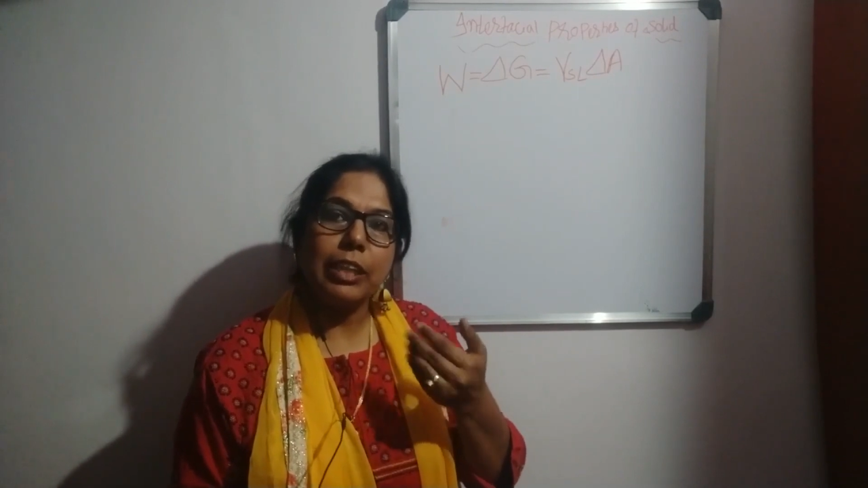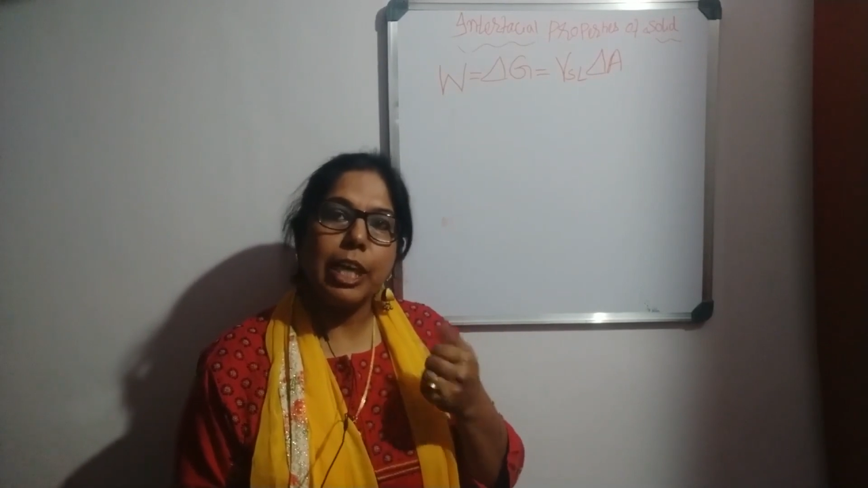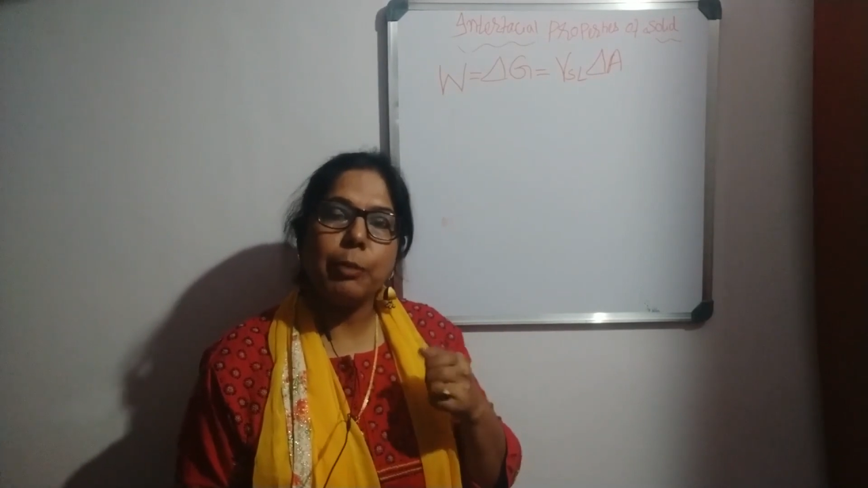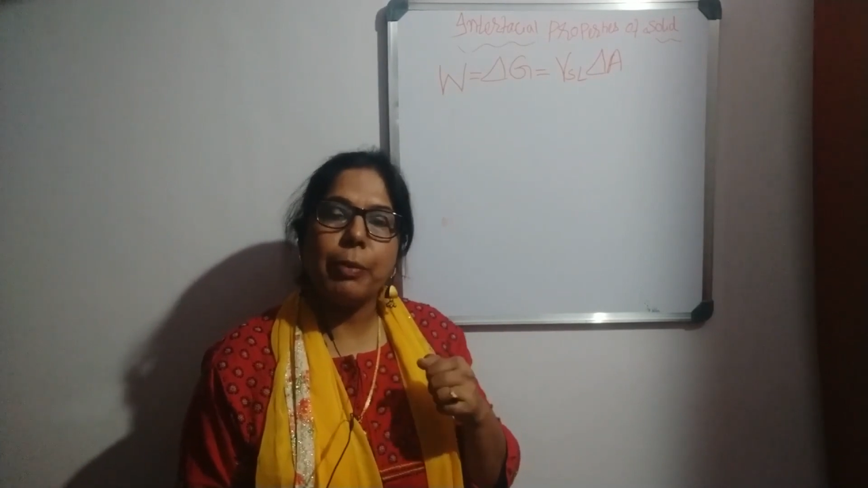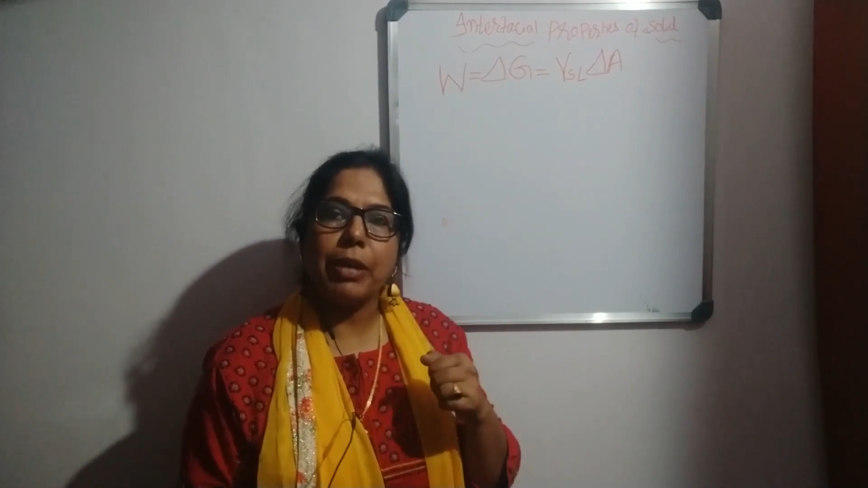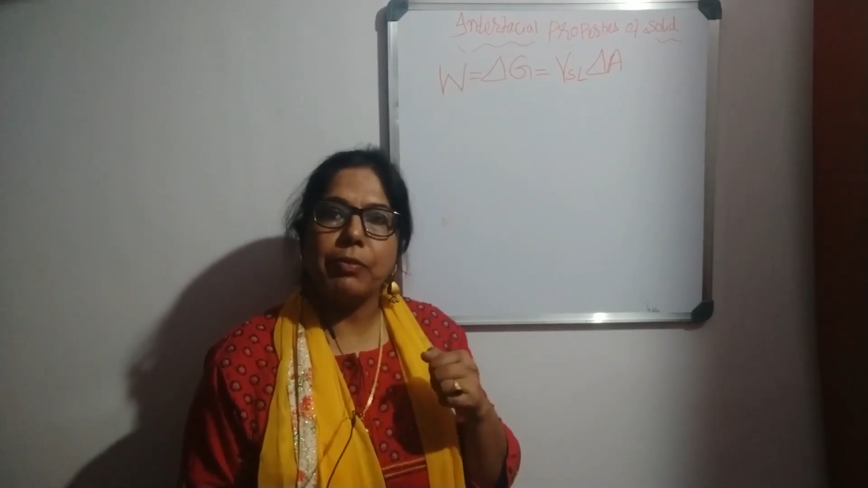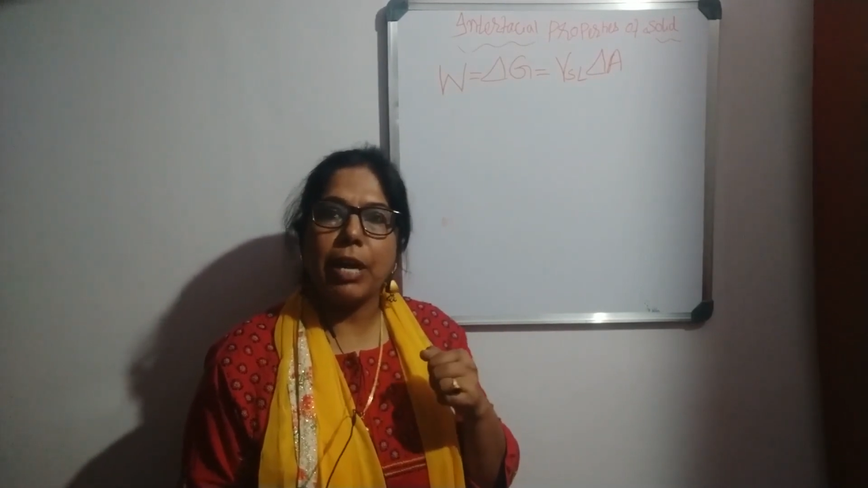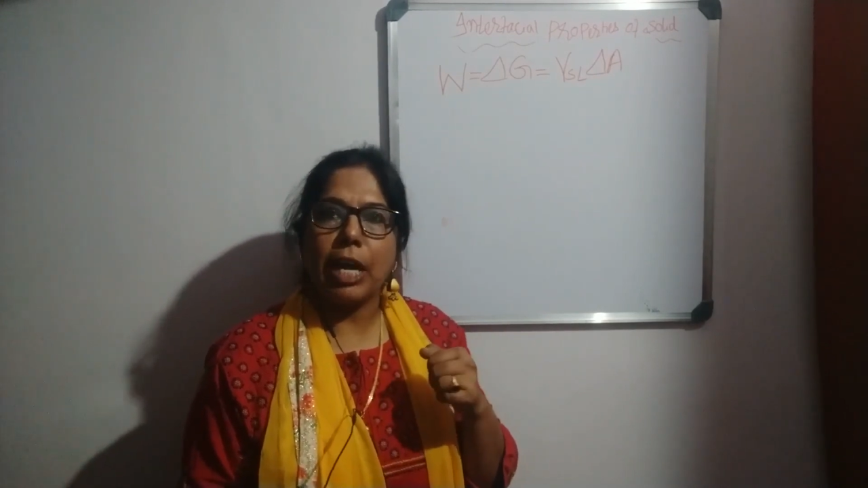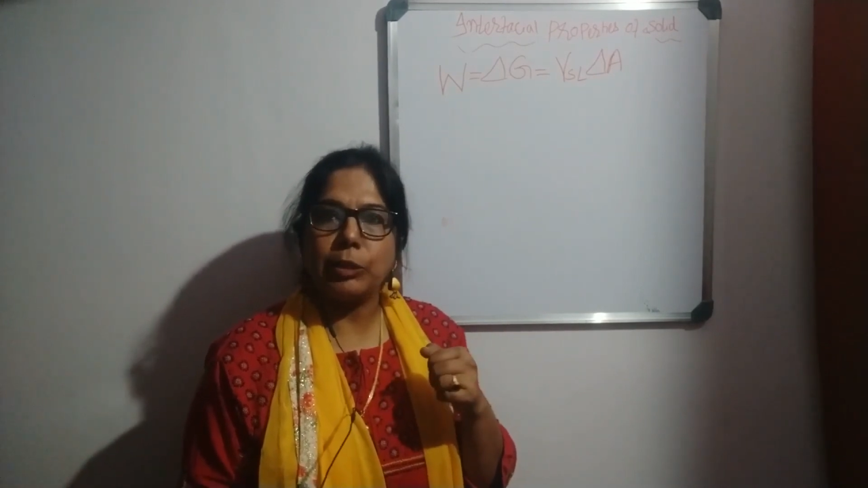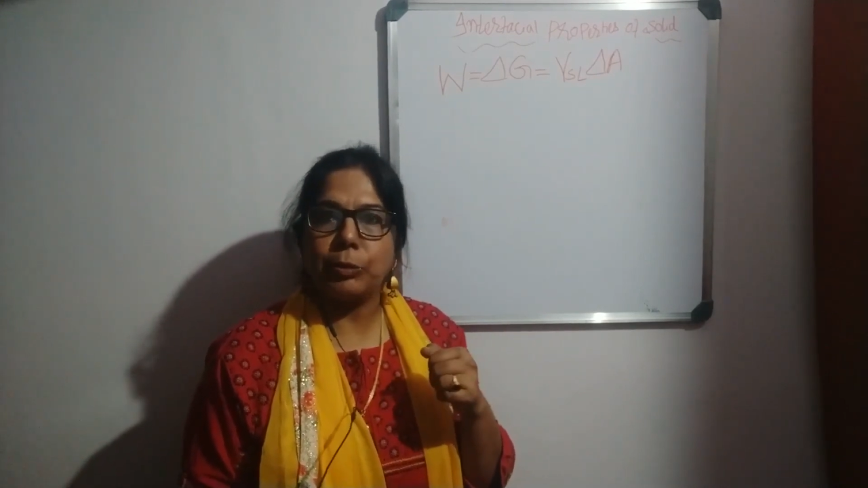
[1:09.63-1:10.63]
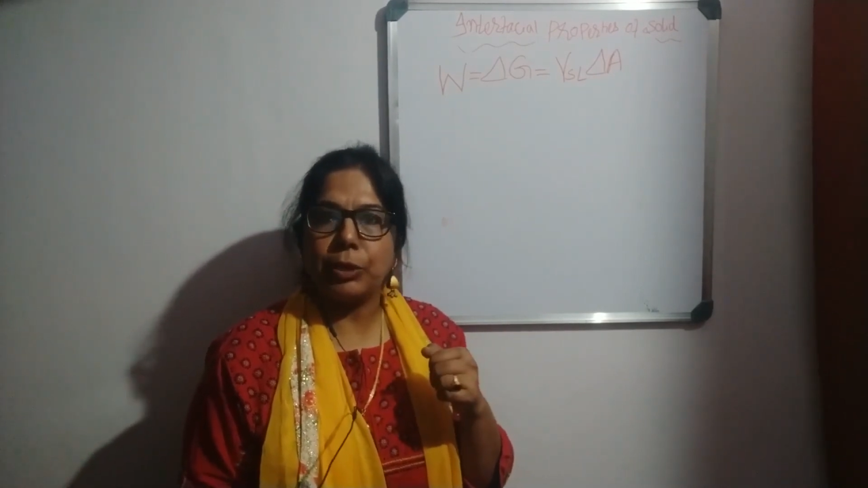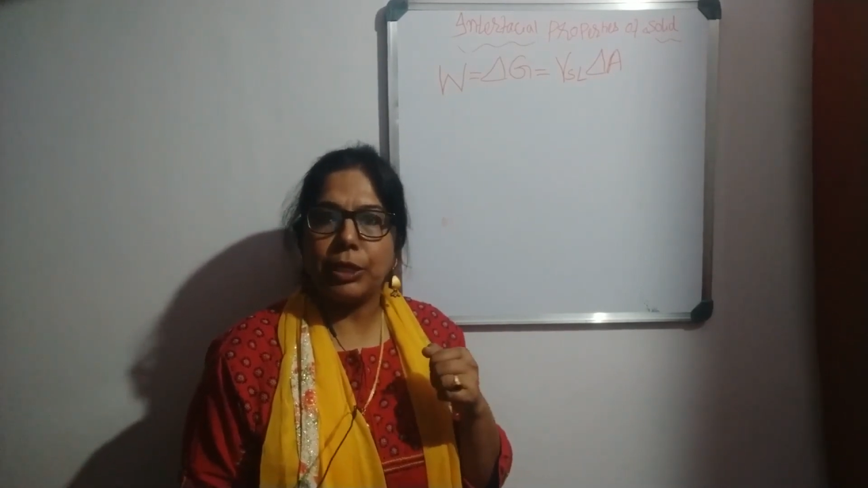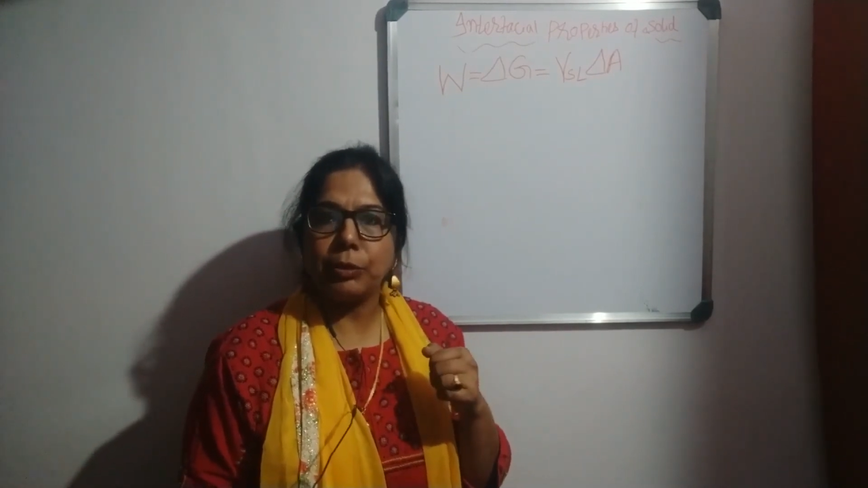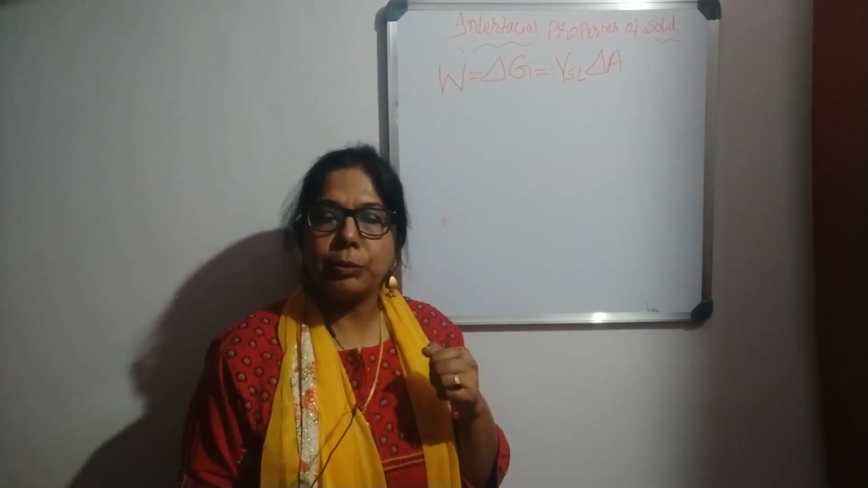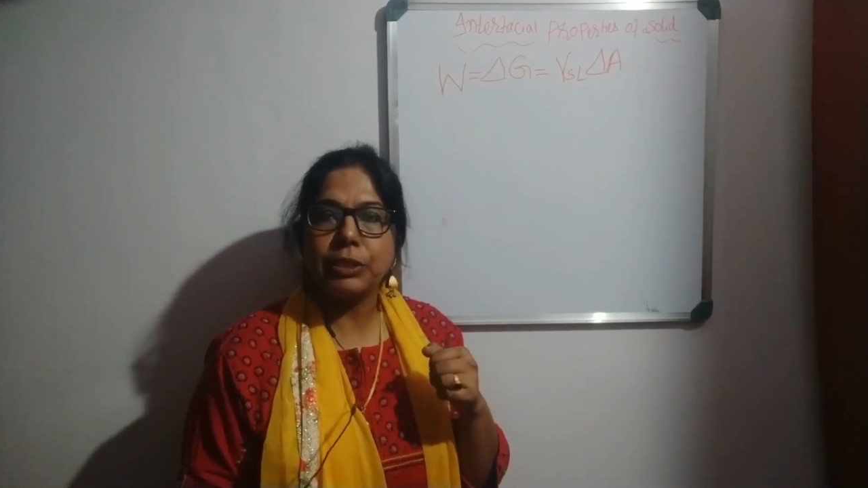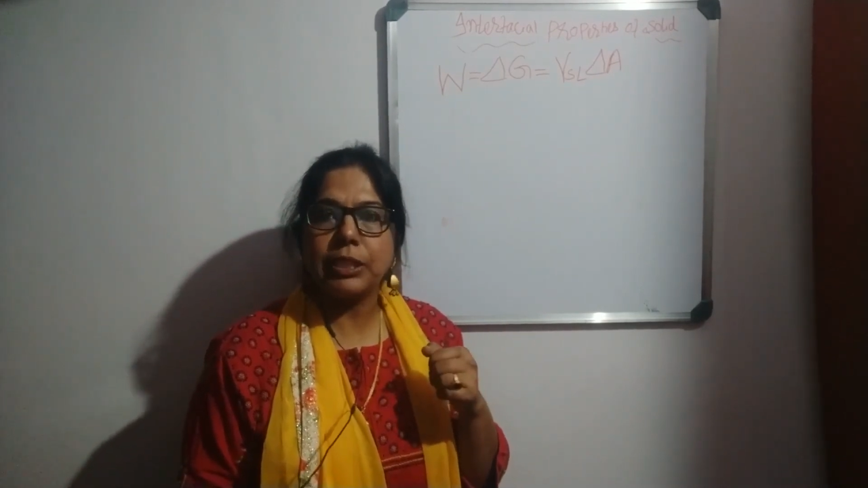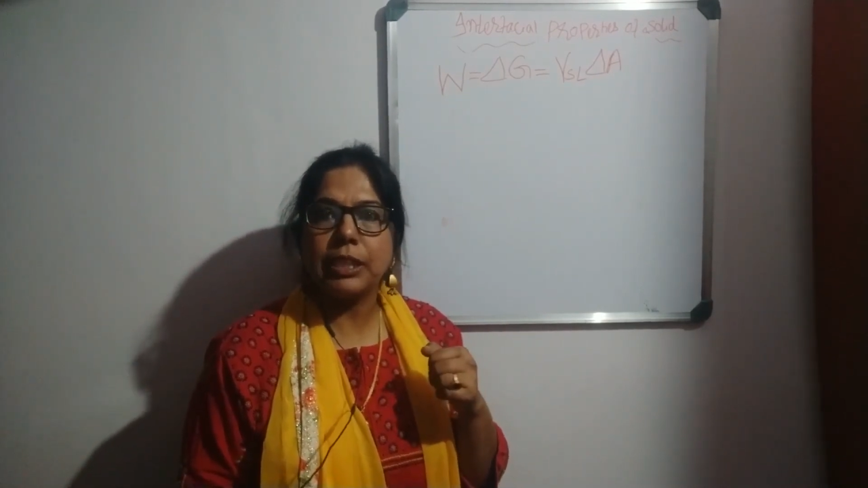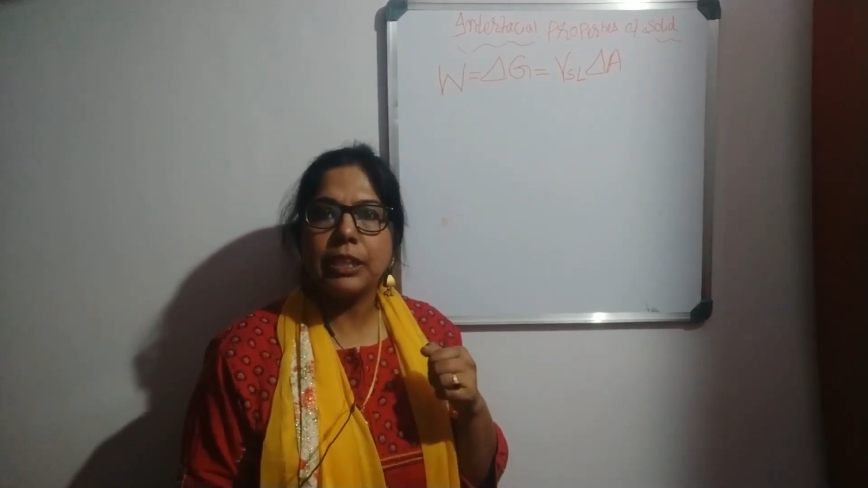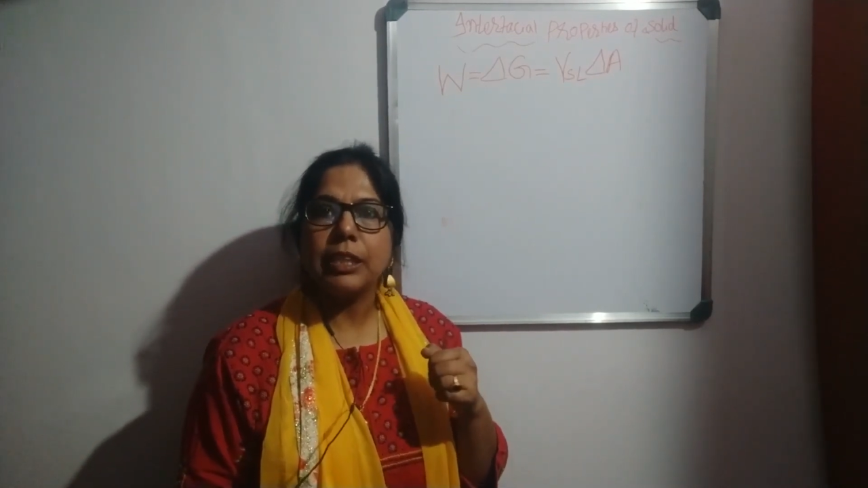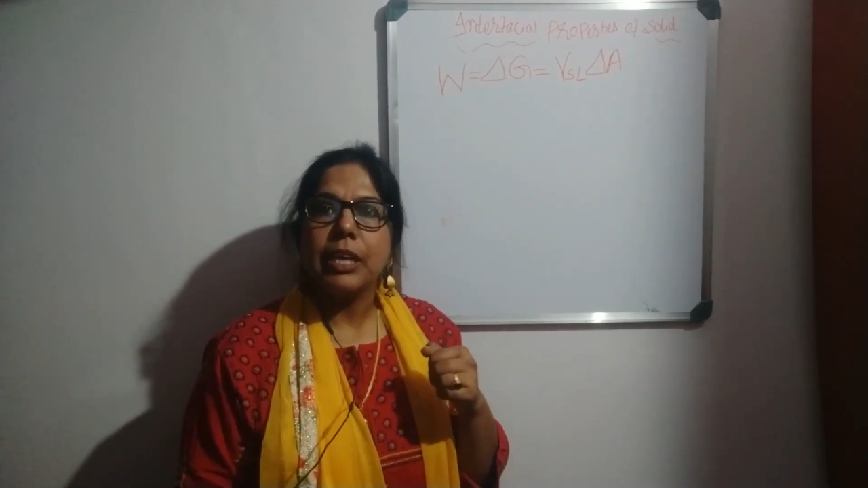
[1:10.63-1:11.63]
thereby we have to reduce the